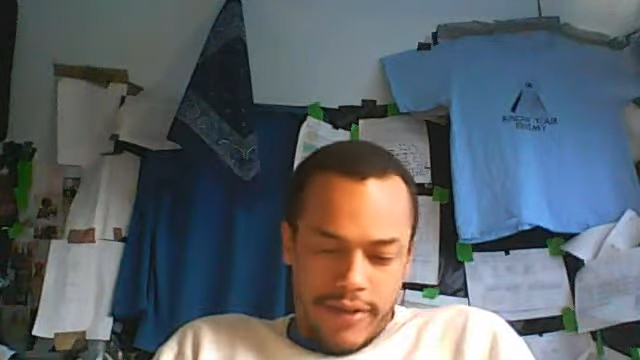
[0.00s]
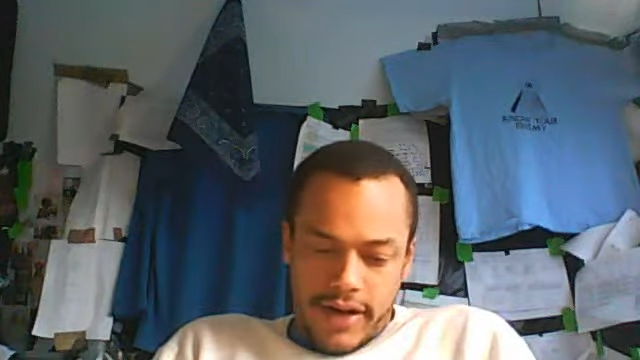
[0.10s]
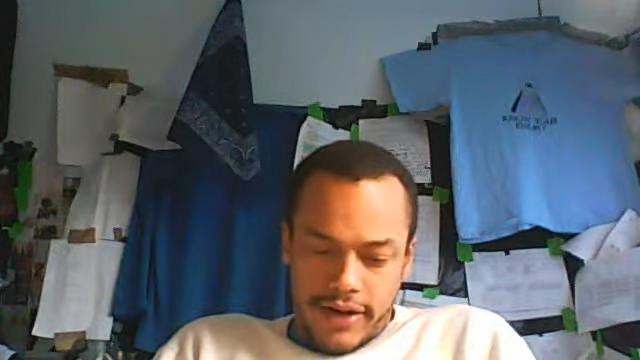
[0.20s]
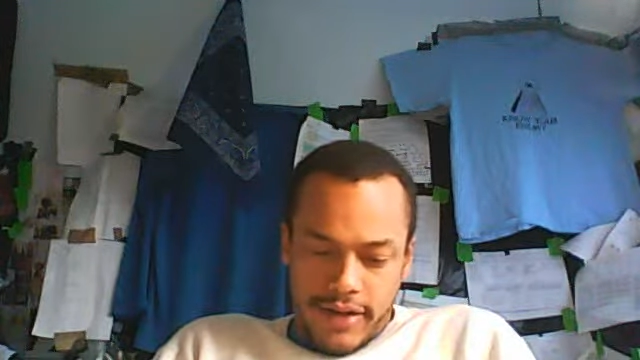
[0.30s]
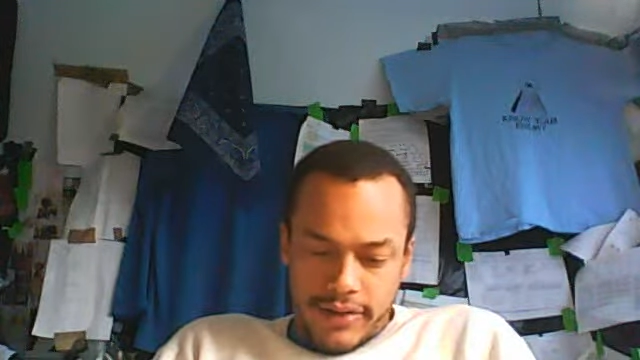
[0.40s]
kind
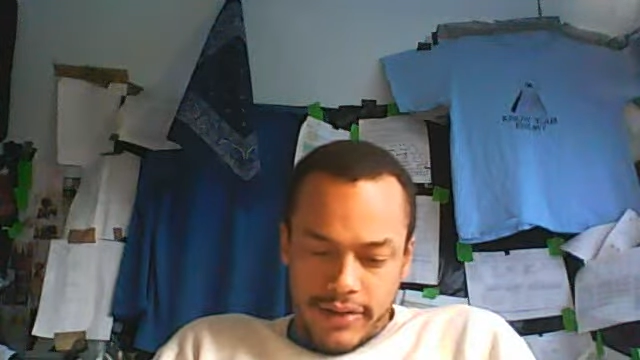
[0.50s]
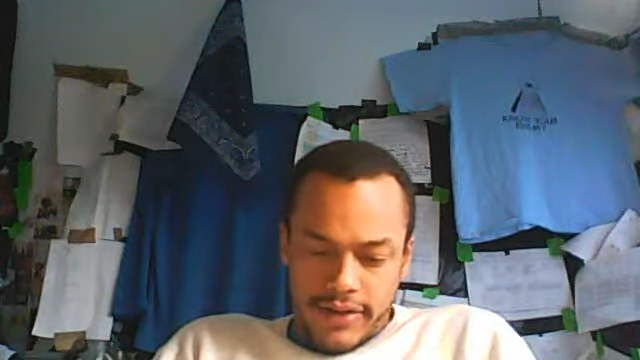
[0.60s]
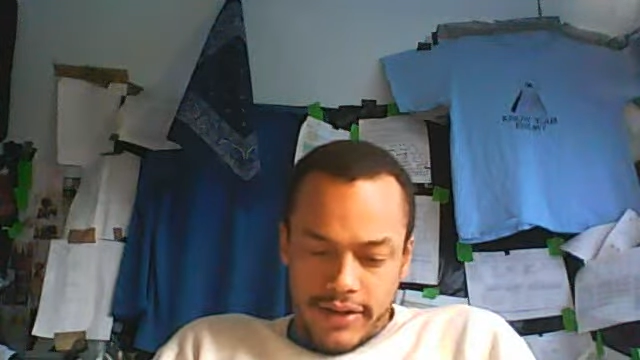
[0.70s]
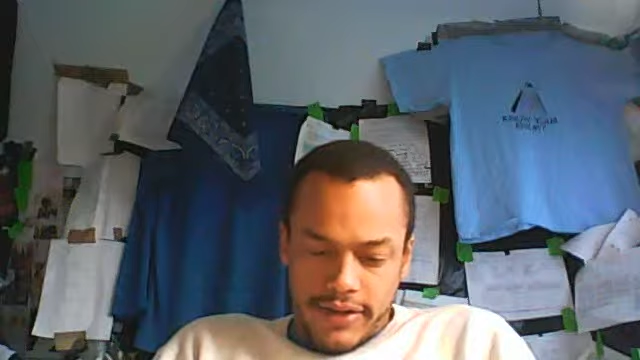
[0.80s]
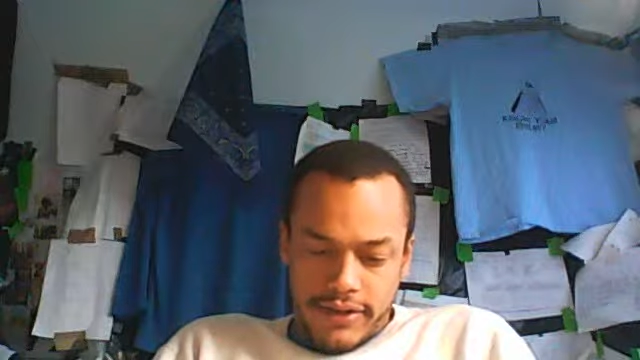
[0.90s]
of
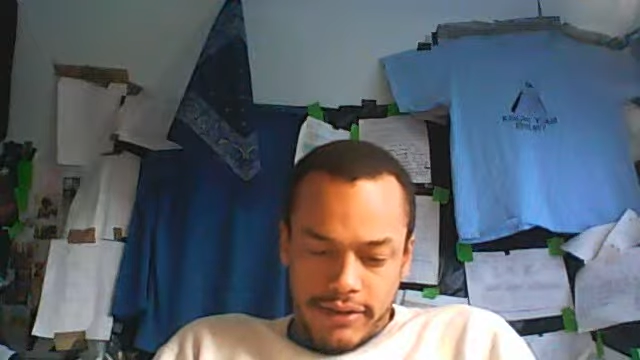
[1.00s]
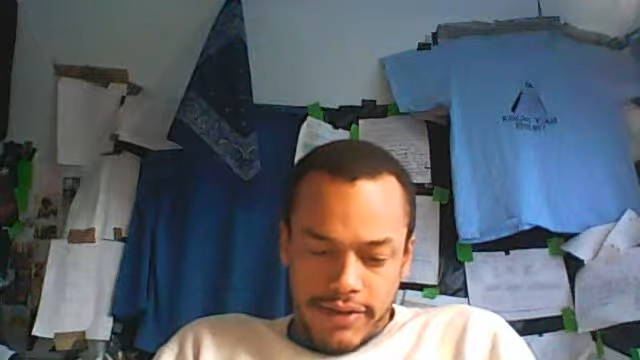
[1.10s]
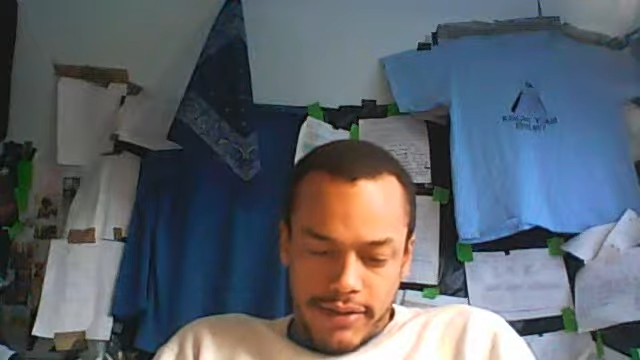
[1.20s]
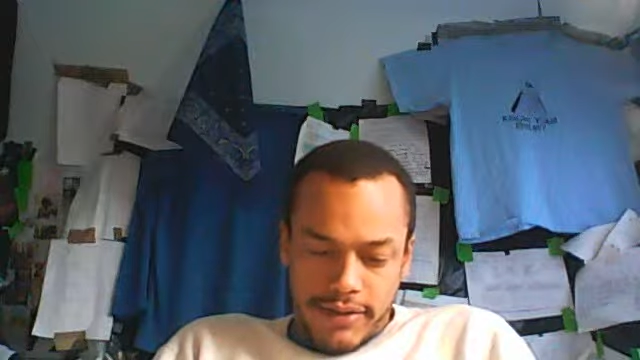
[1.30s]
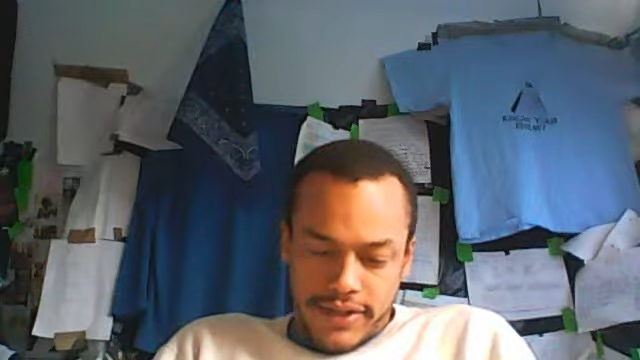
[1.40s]

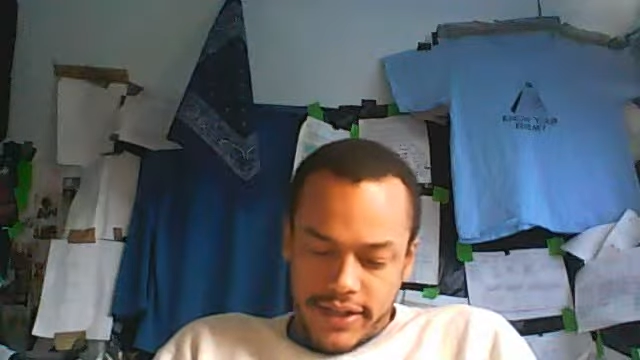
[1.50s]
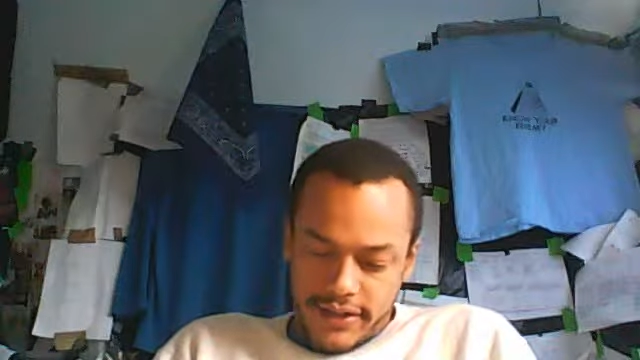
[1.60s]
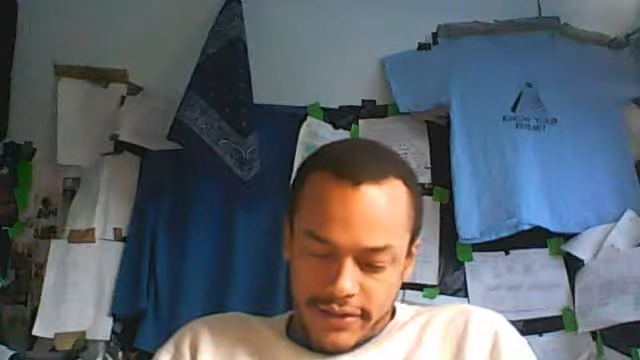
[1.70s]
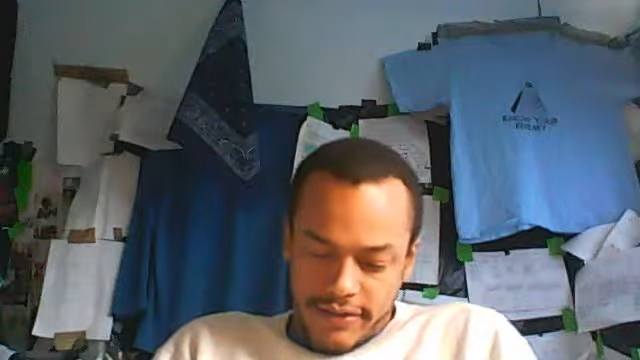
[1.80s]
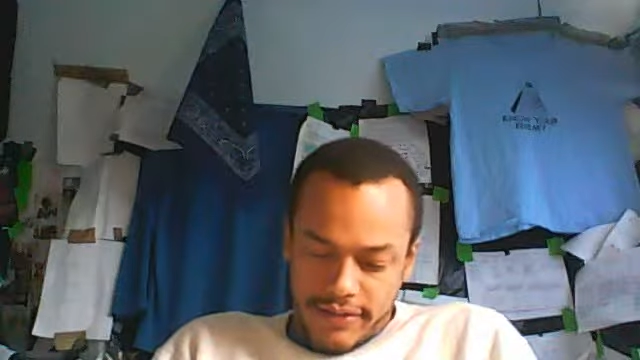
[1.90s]
common
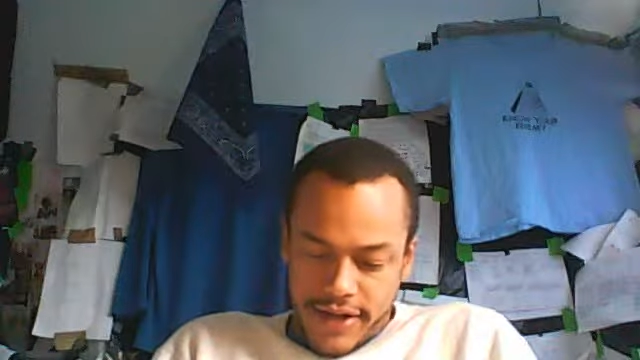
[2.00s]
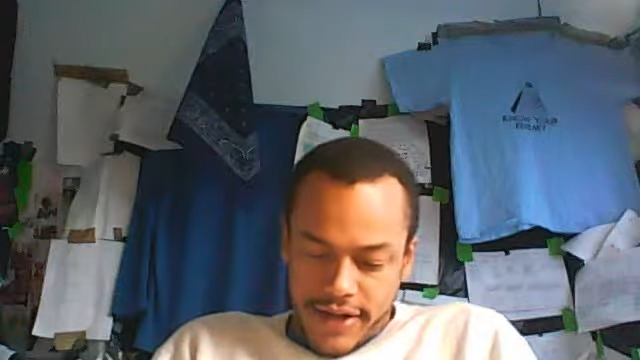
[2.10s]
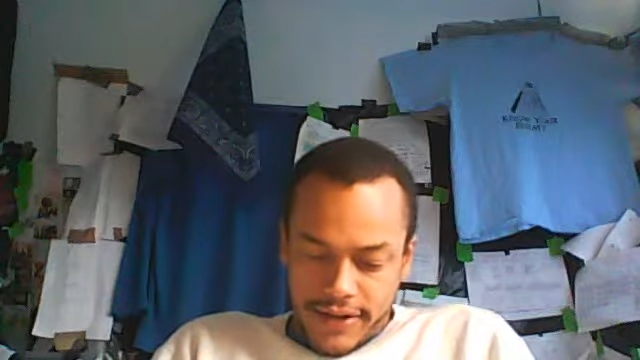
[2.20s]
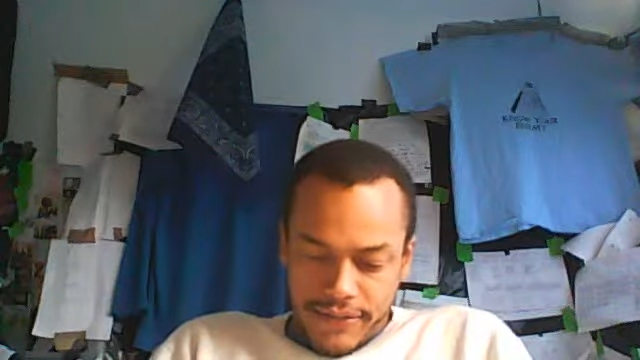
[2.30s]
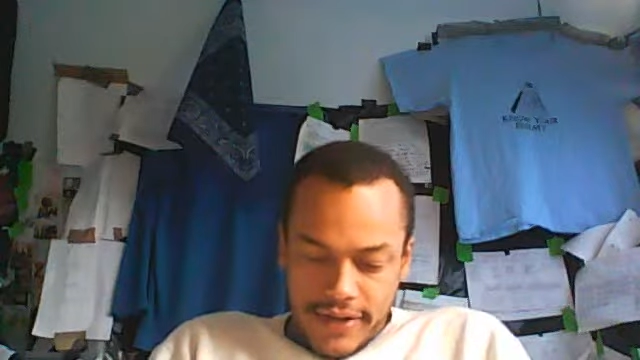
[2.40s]
sense
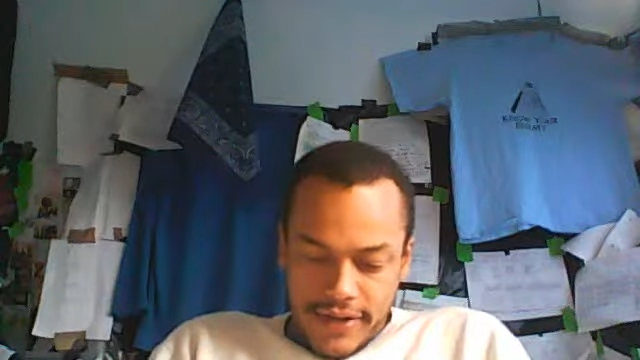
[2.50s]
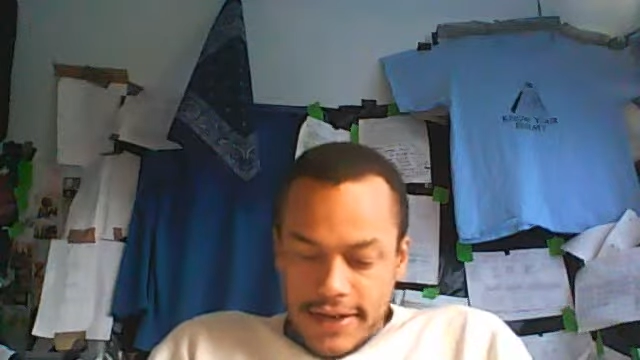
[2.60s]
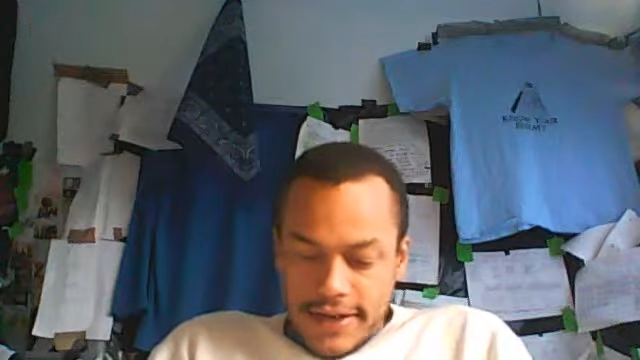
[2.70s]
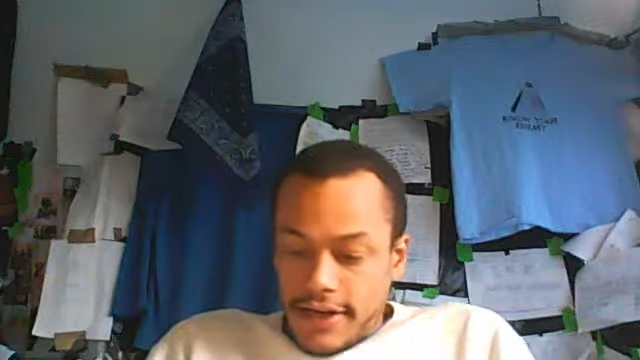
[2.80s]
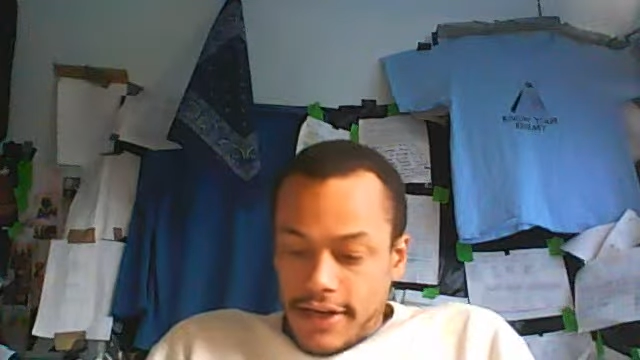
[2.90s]
idea.
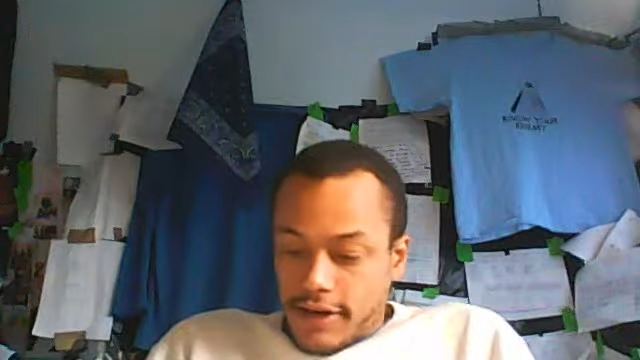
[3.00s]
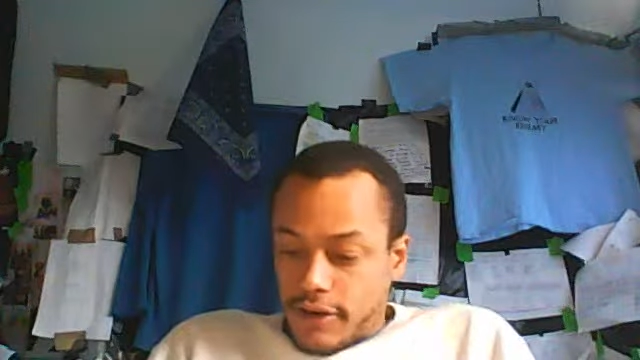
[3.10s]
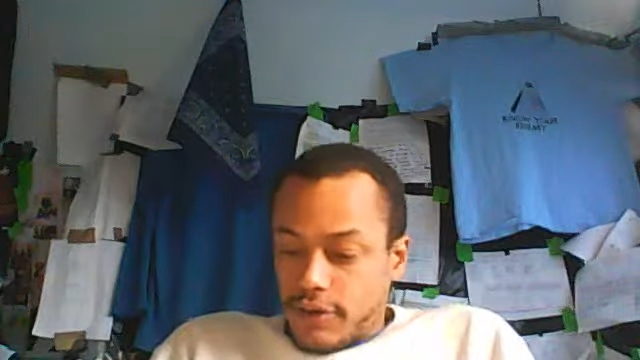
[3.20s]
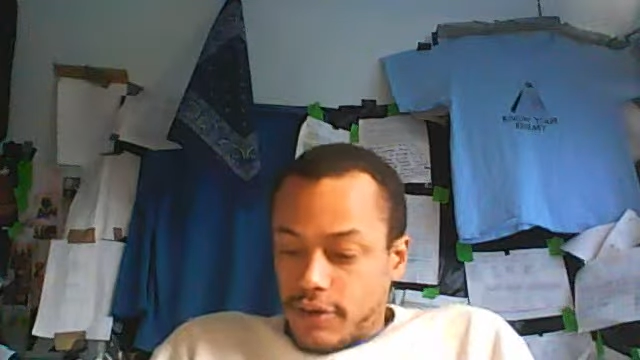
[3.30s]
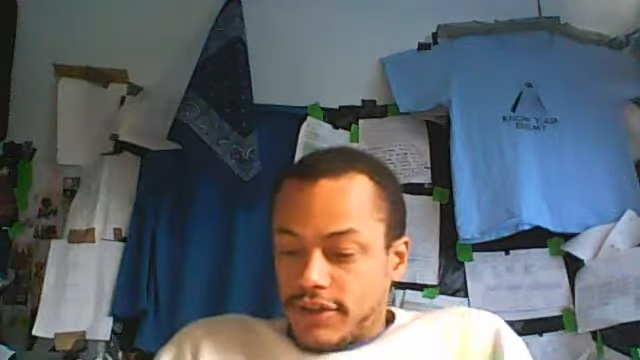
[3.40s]
Congruence of